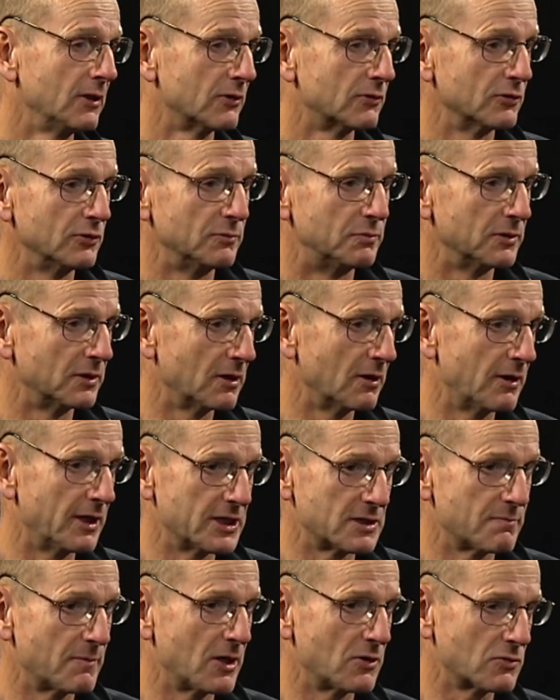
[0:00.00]
group of
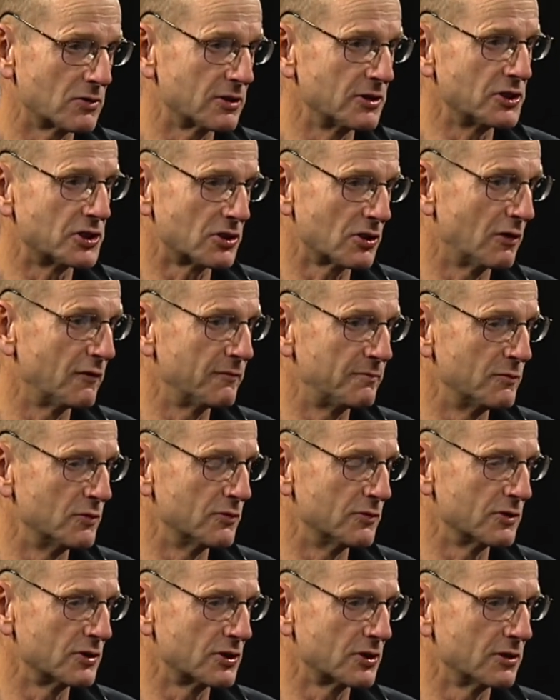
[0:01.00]
guys, mostly
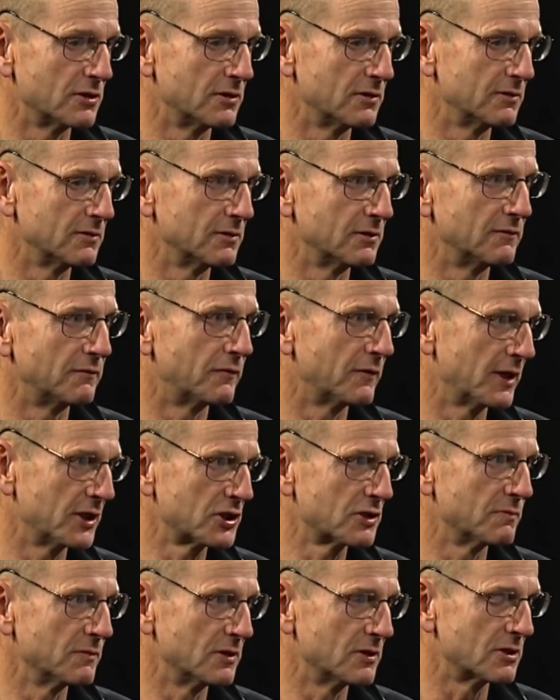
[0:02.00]
sophomores and, and
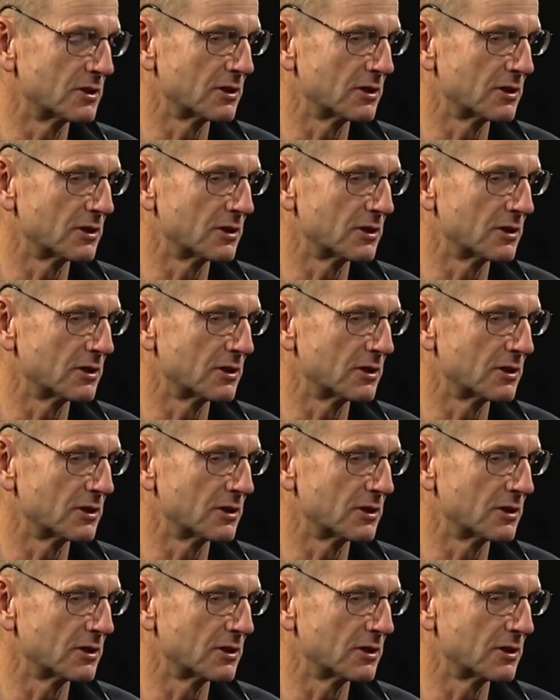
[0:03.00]
freshmen.